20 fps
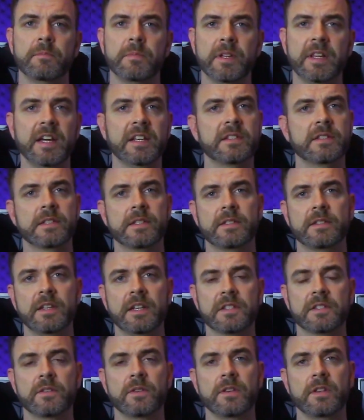but that's
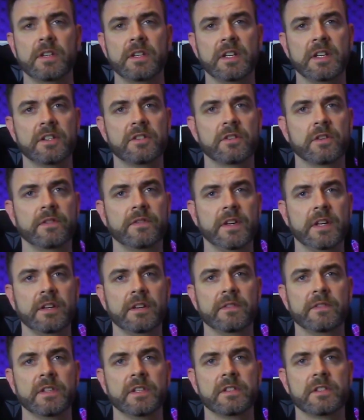sort of the nature of any
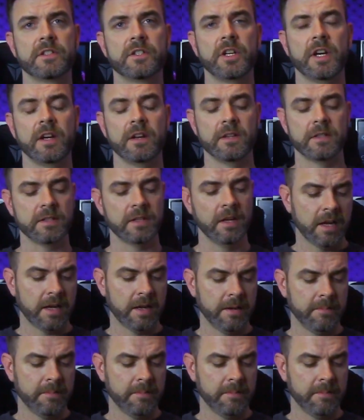of these chairs.